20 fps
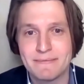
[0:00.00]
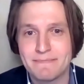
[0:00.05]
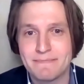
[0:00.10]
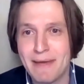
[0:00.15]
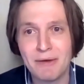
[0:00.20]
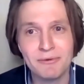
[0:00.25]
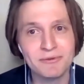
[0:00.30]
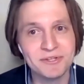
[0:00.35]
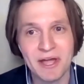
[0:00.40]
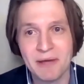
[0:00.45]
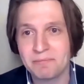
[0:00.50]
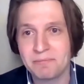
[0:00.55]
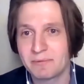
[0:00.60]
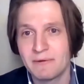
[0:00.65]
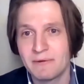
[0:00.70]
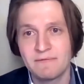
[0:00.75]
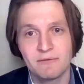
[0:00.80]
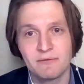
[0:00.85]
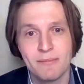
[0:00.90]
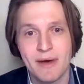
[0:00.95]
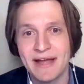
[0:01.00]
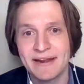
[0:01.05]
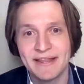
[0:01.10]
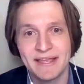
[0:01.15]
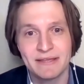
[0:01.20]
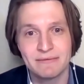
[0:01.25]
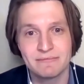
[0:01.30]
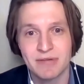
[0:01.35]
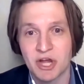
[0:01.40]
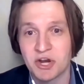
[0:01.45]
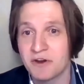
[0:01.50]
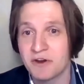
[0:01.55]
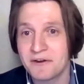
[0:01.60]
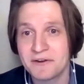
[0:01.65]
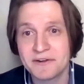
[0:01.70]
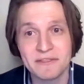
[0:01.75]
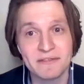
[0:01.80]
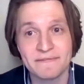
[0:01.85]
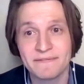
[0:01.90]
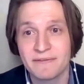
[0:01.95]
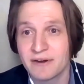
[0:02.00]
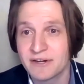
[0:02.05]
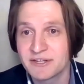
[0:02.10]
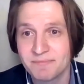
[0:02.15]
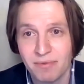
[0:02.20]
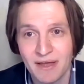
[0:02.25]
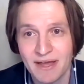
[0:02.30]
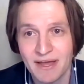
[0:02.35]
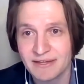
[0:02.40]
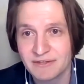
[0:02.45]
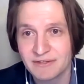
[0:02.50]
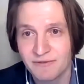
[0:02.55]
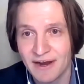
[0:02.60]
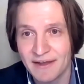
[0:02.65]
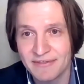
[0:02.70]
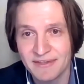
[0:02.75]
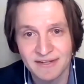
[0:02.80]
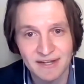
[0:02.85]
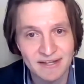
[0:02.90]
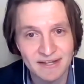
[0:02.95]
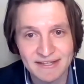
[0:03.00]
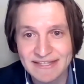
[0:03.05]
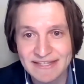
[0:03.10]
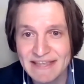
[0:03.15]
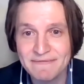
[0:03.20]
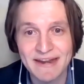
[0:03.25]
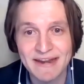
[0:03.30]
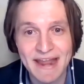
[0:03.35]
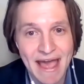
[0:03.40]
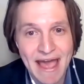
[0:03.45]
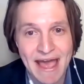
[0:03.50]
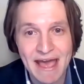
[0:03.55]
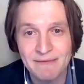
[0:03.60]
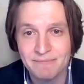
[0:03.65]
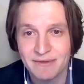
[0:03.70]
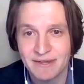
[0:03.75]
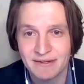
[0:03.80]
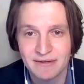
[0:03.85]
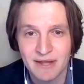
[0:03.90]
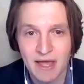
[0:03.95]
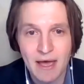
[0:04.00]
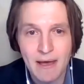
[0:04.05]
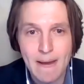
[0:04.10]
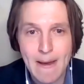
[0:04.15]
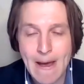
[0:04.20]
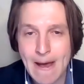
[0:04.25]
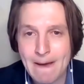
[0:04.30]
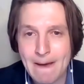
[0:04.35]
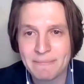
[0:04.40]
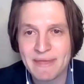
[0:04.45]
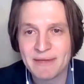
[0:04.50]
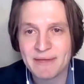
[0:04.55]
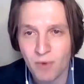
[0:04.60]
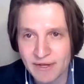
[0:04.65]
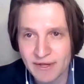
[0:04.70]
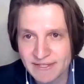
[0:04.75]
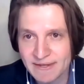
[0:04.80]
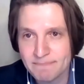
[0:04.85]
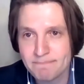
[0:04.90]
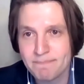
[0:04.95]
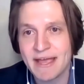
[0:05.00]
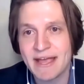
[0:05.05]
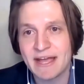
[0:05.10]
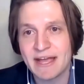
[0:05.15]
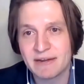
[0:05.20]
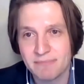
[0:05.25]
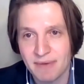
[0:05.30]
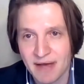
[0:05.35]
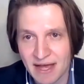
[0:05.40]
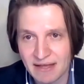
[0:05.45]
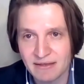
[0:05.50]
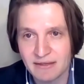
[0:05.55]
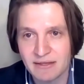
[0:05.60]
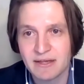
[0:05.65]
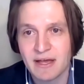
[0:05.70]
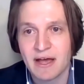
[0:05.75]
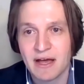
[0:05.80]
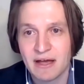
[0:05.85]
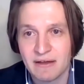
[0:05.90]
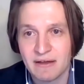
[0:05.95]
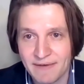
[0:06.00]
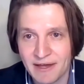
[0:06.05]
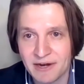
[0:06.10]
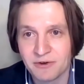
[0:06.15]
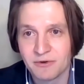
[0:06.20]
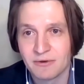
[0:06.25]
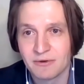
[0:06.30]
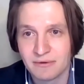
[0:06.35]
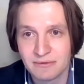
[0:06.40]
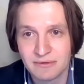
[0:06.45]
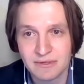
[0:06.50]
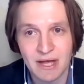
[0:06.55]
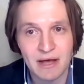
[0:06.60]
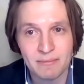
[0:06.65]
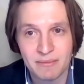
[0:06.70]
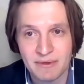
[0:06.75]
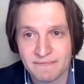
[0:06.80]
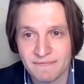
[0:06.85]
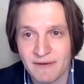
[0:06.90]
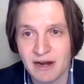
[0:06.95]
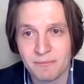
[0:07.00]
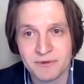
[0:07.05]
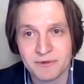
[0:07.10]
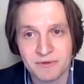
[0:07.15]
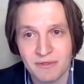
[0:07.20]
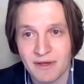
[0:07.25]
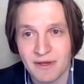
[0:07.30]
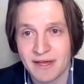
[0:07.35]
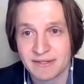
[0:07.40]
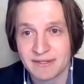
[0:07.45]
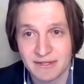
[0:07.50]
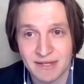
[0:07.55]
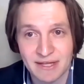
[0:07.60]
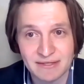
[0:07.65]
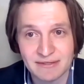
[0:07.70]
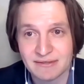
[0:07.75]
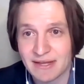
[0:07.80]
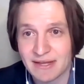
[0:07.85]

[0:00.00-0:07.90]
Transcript: mountaintop removal mining occurred in the first place, right? That it has even happened um, and wasn't banned by uh, federal um, environmental laws as